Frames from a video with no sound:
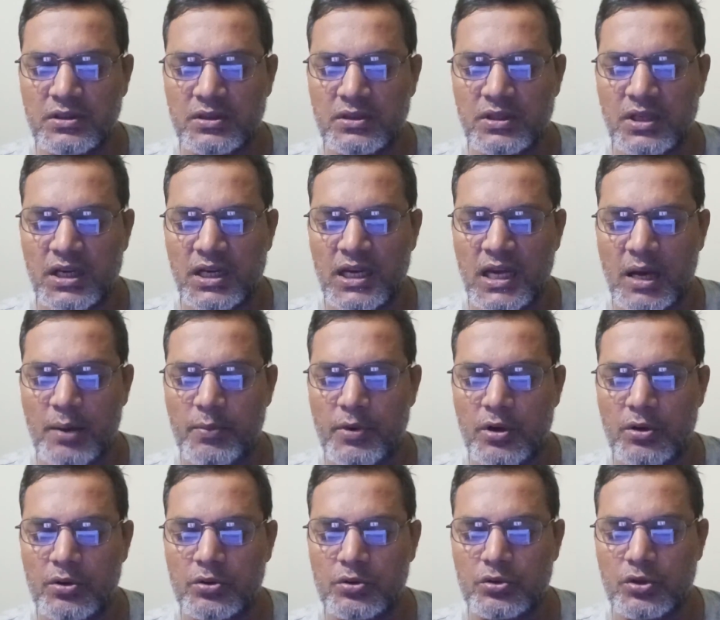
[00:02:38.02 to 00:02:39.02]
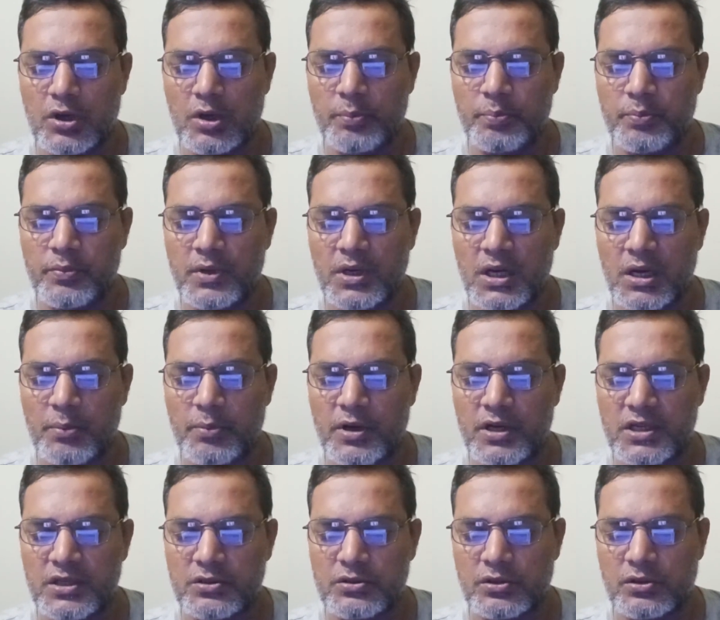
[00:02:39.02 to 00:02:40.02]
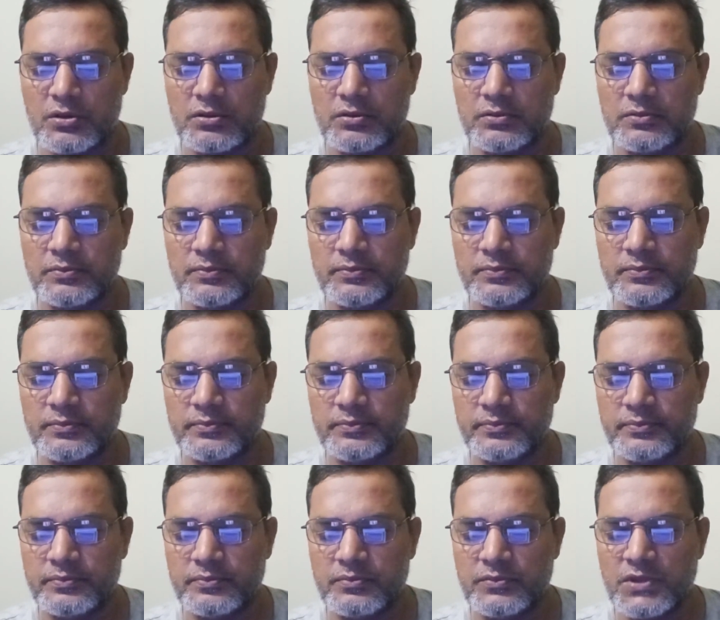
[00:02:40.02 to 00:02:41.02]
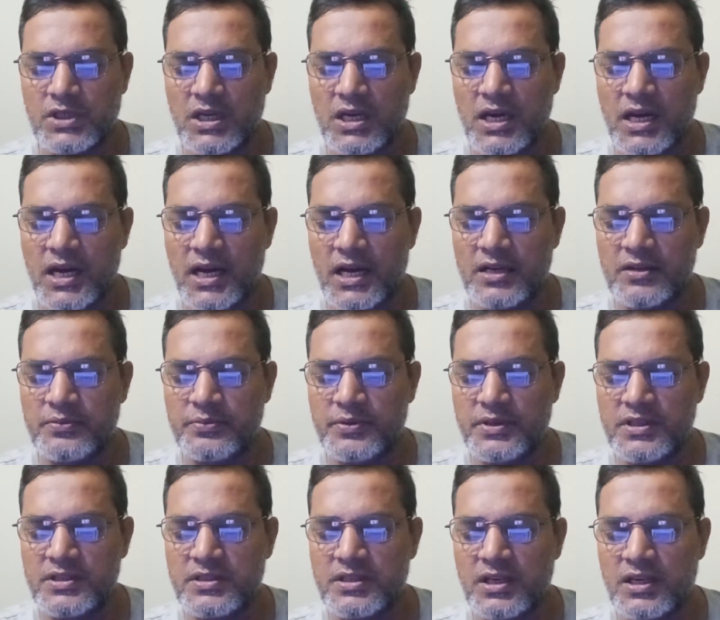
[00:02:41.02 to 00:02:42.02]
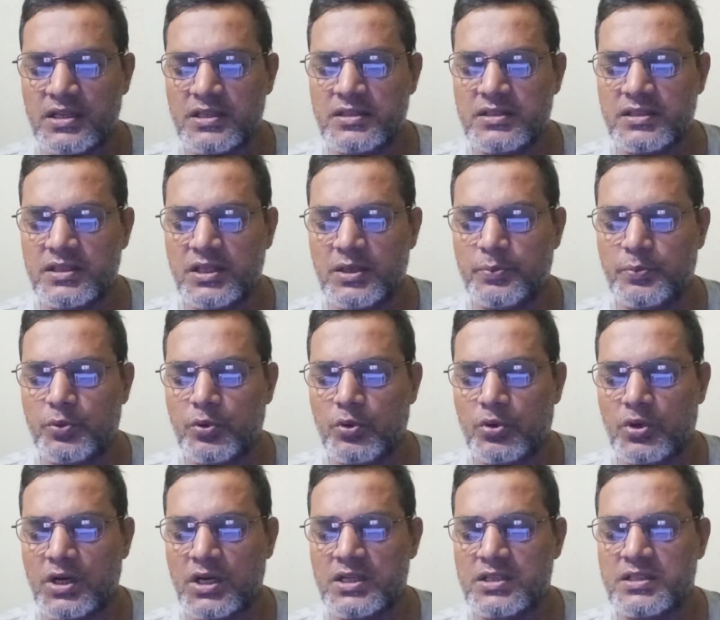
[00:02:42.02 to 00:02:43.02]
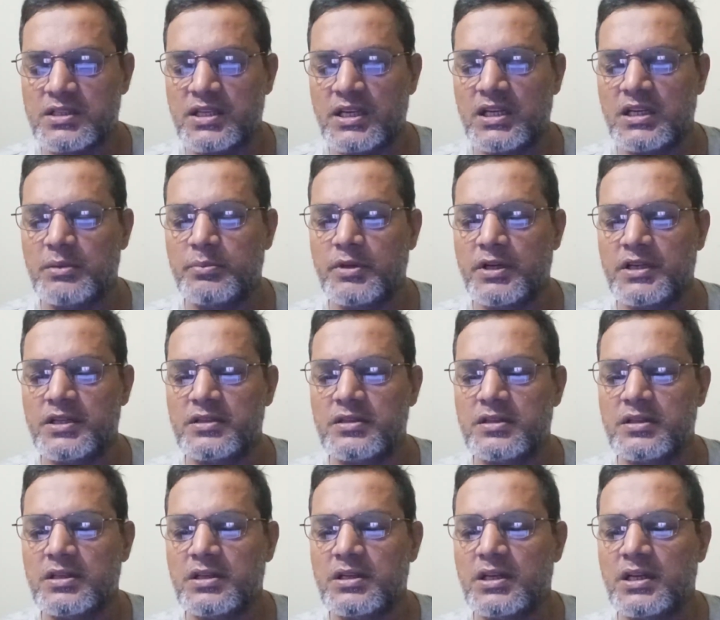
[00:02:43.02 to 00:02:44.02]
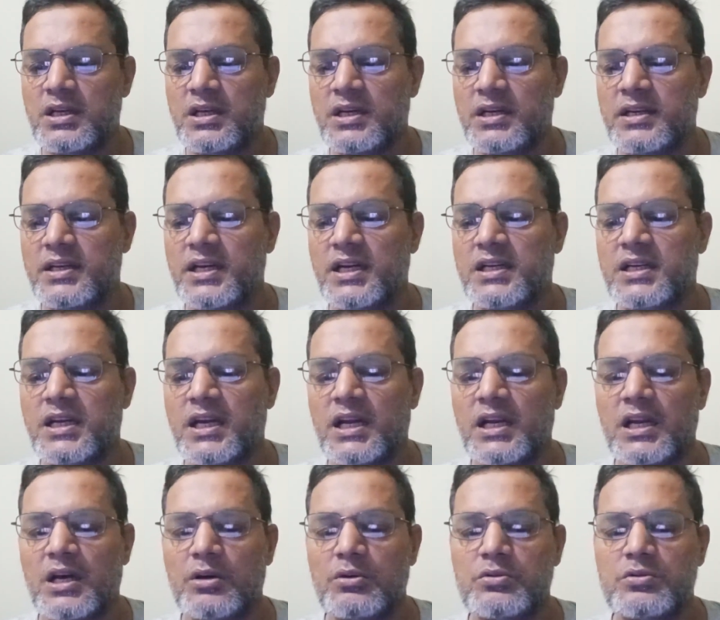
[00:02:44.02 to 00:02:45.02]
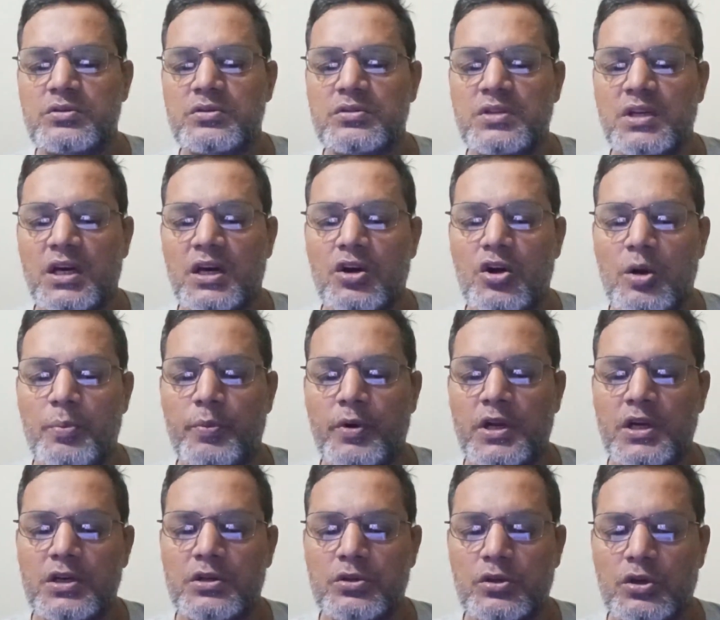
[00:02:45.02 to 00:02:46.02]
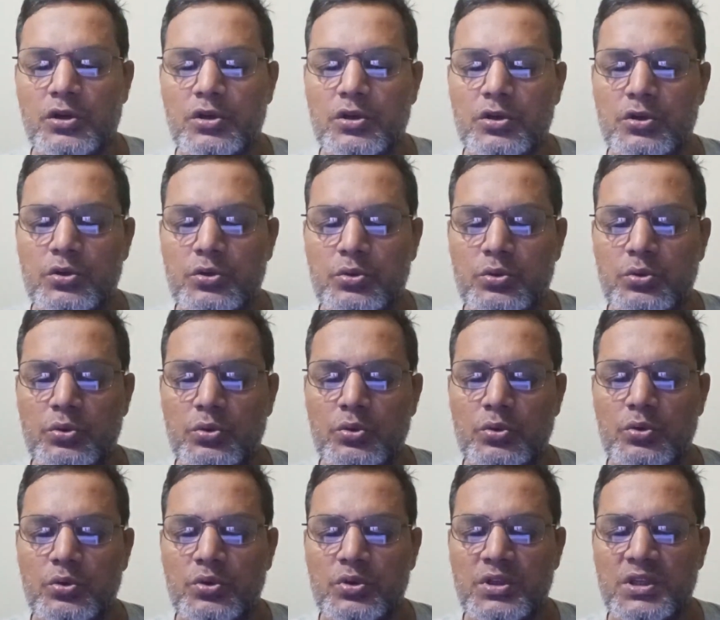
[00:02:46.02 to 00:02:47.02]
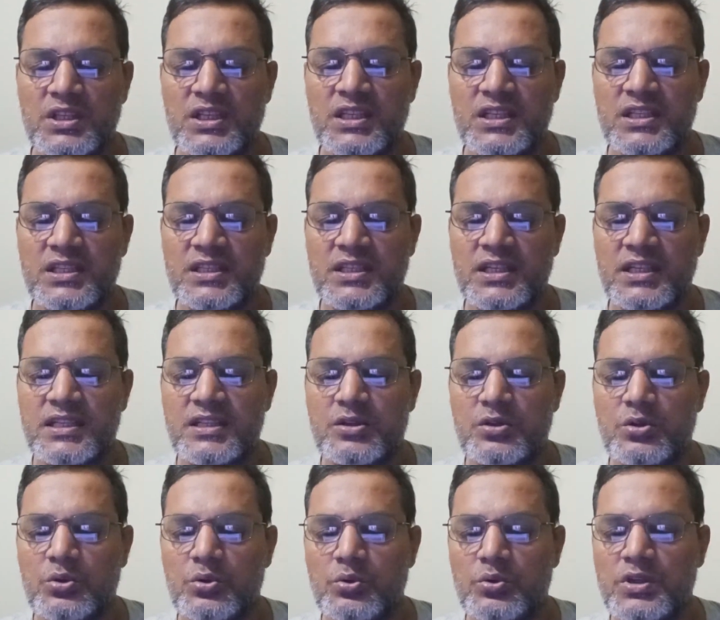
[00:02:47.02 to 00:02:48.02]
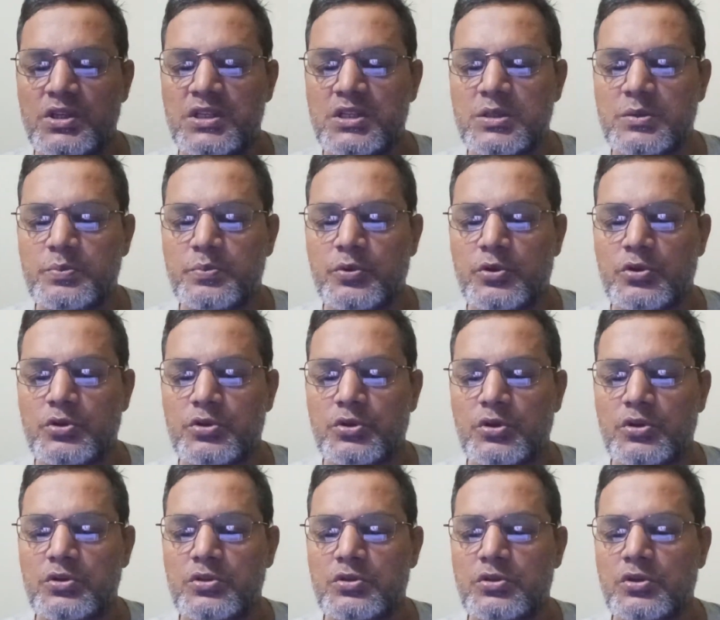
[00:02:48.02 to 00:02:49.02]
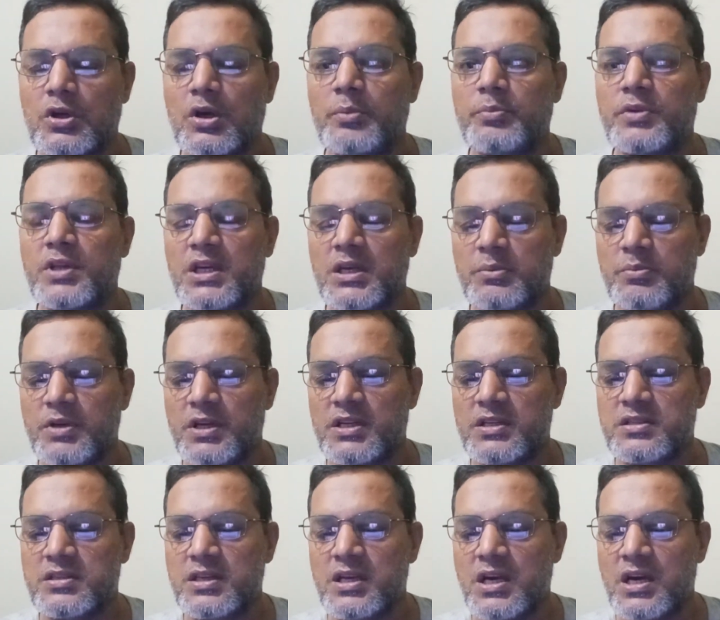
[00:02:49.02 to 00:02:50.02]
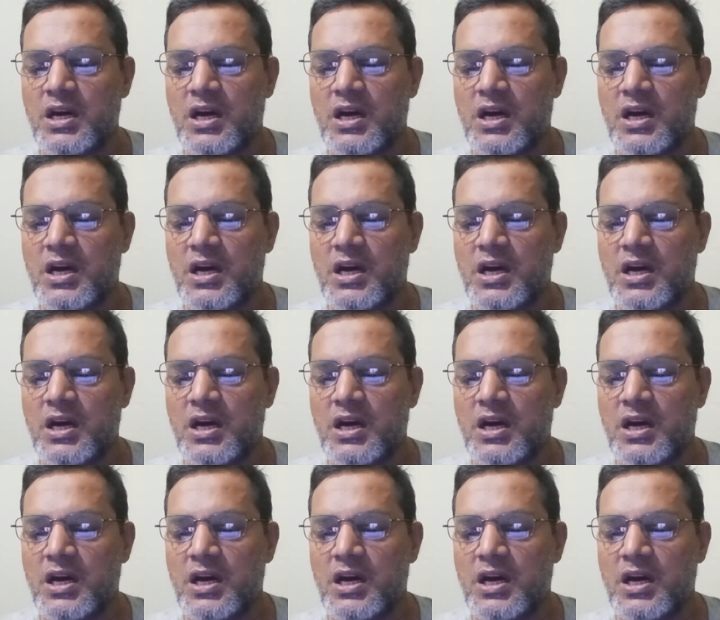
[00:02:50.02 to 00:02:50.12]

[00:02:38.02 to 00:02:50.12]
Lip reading: the amount of aberration, and features a focus element that allows the operator to dictate which portions of the image